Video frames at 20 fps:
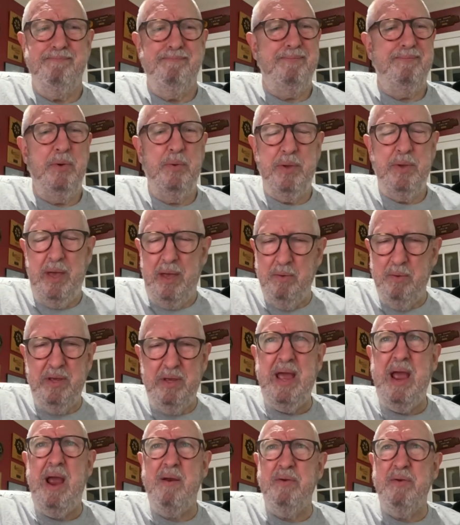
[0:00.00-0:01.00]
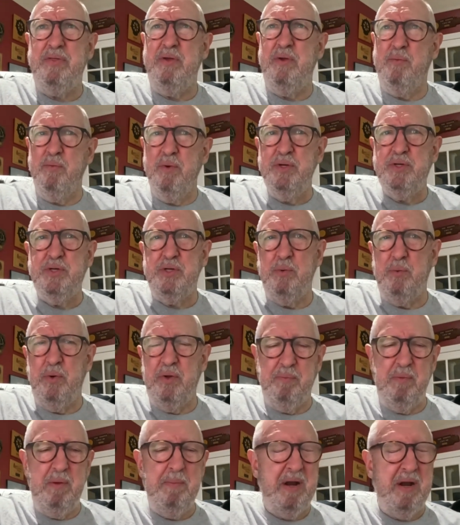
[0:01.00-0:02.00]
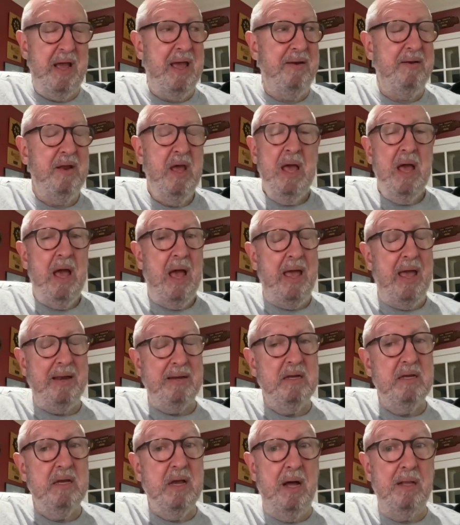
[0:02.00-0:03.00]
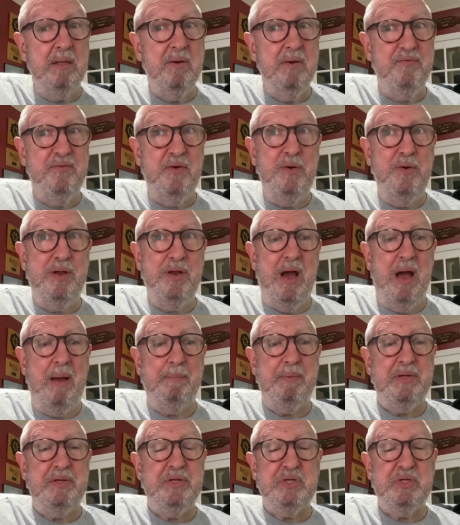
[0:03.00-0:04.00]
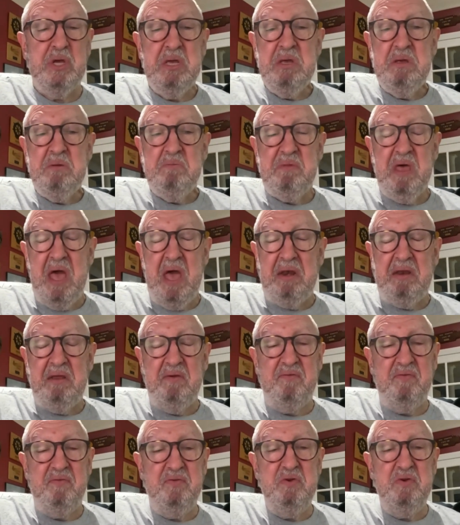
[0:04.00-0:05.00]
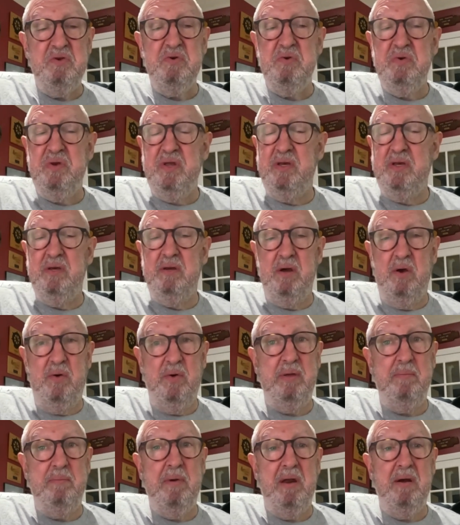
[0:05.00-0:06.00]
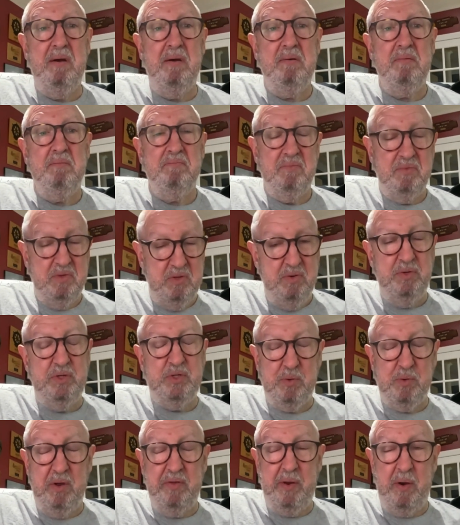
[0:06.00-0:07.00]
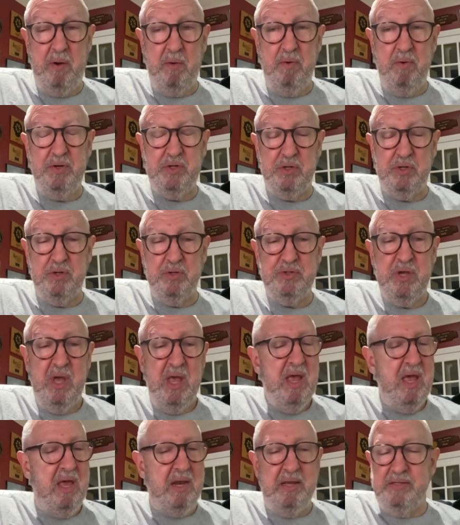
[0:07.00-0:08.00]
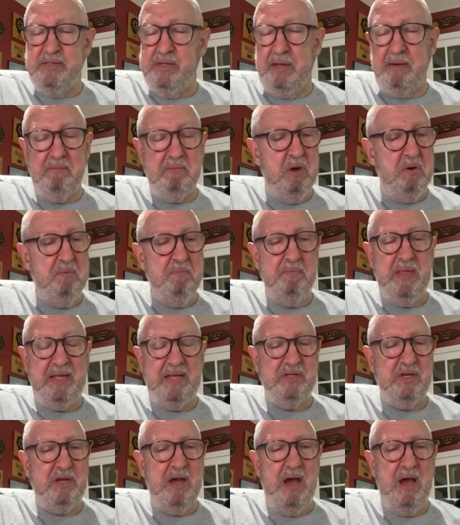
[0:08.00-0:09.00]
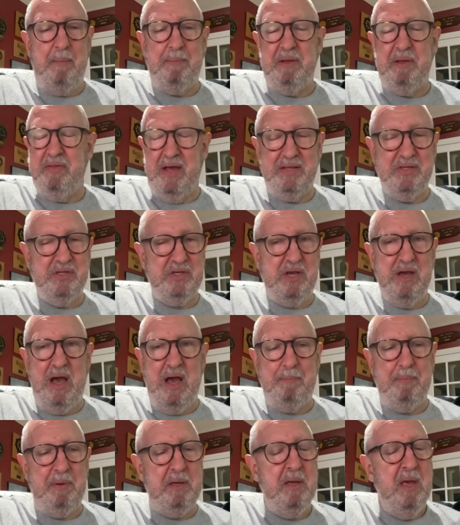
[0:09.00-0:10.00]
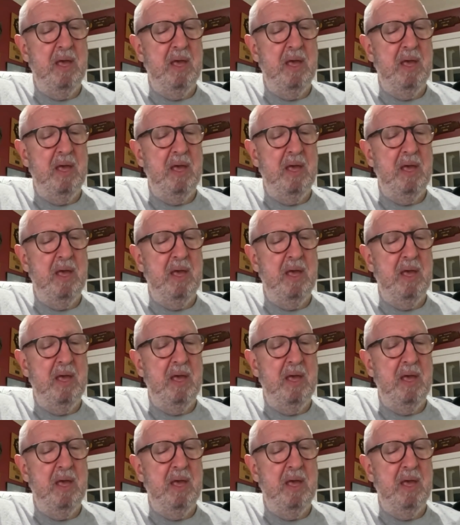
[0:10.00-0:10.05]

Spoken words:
okay, I don't carry the original with me, but I had color photocopies that if you didn't know any better, you would swear they're originals. And he's like, nope, okay, that's a copy.